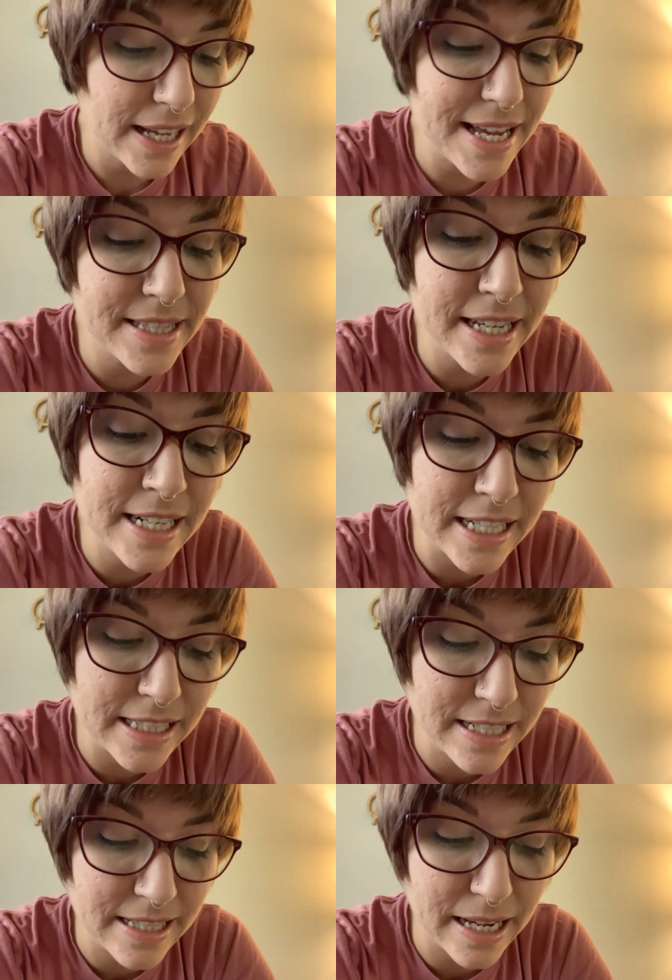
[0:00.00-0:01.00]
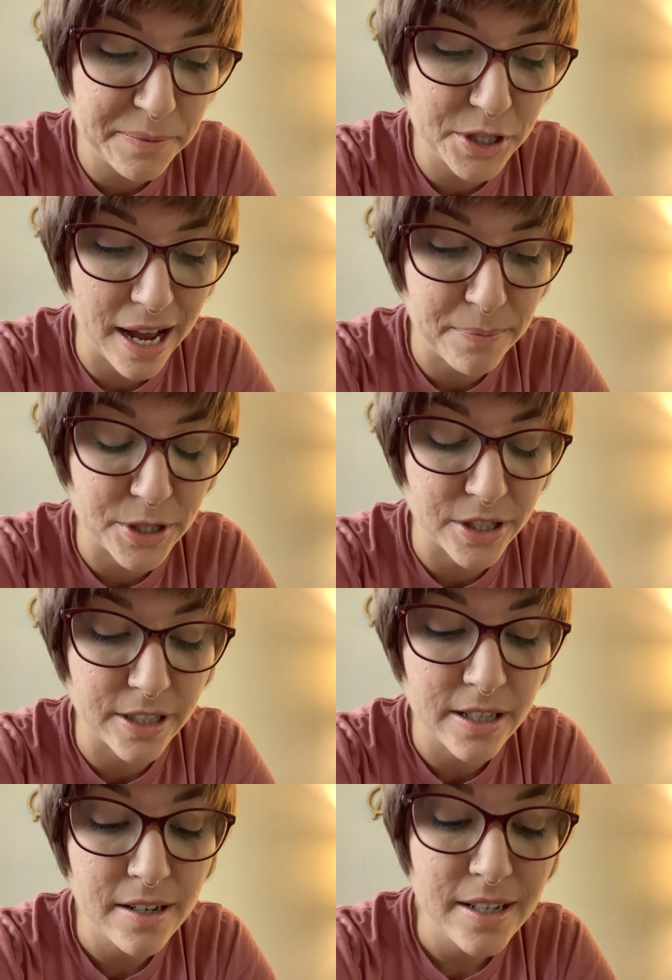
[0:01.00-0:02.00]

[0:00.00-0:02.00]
And then in the same chapter,